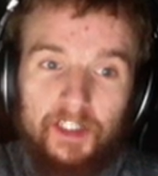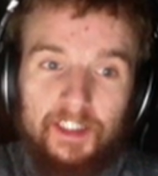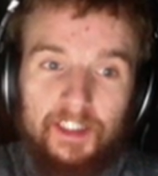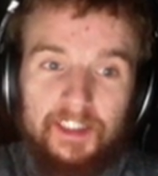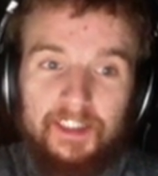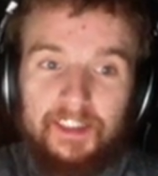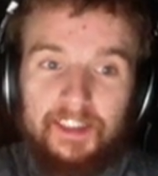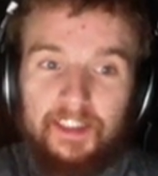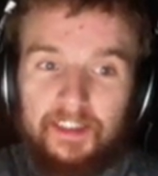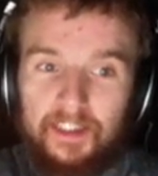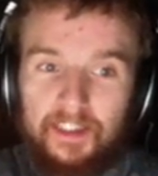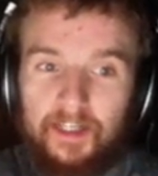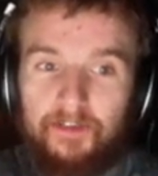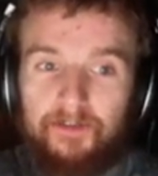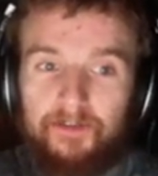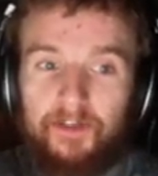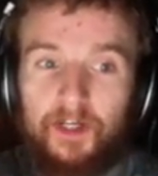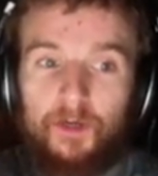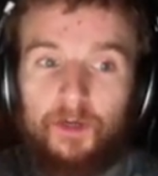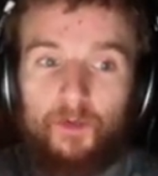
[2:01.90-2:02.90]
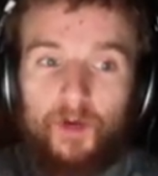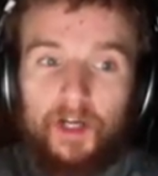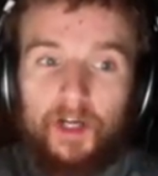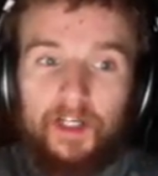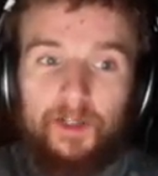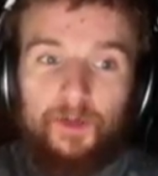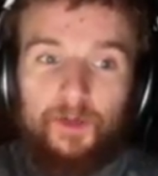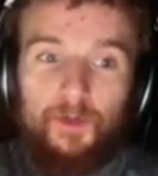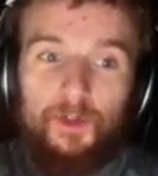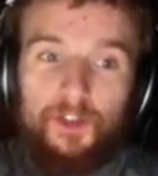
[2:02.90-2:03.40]
CSF
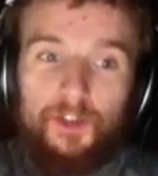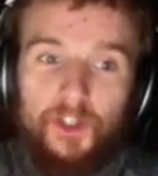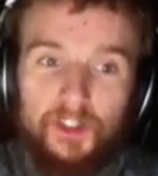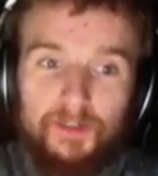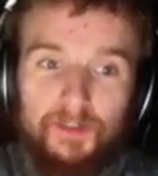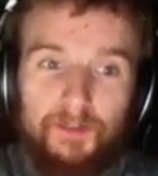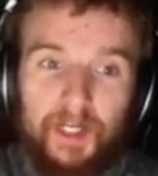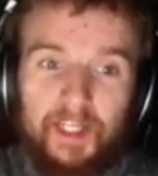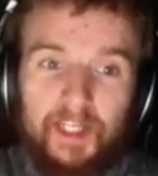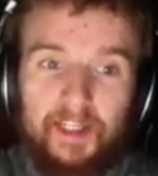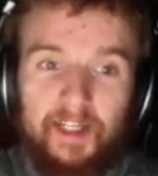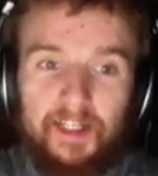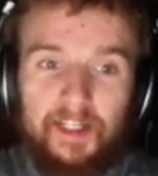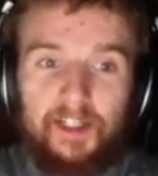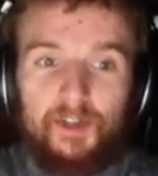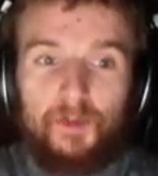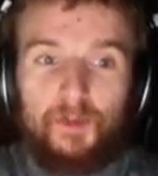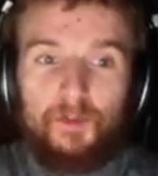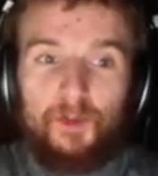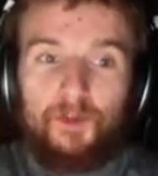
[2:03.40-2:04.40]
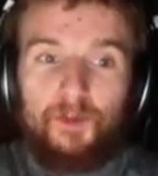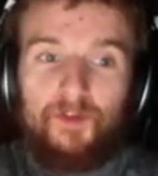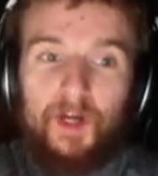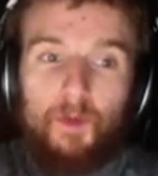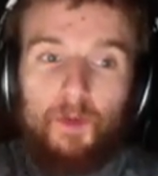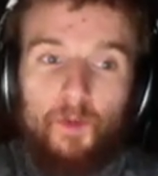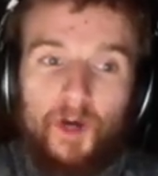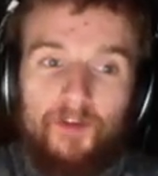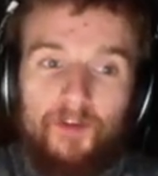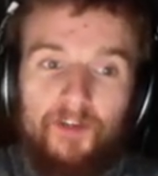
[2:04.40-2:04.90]
rider who does make the initial move,
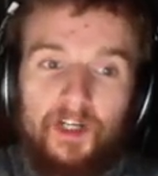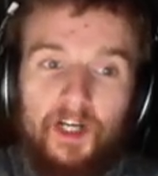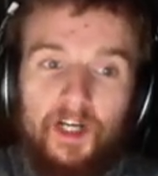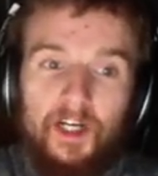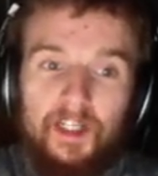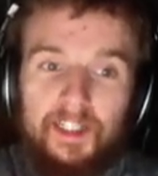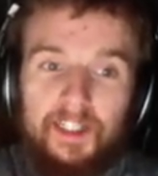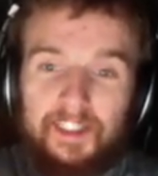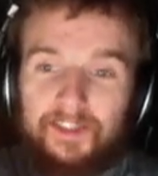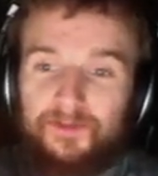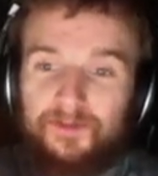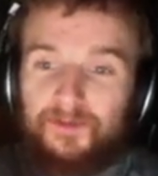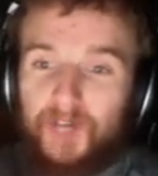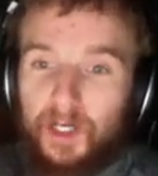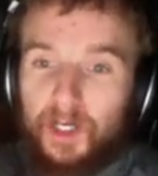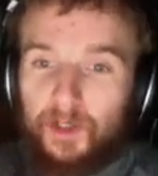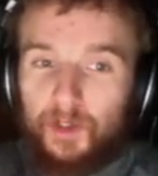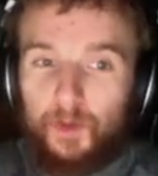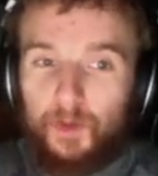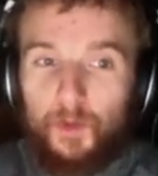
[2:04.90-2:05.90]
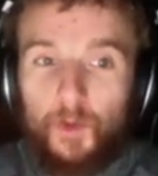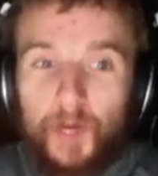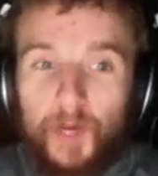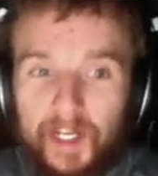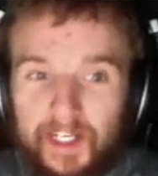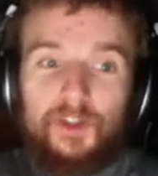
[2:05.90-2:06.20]
and Wout Van Aert is very quick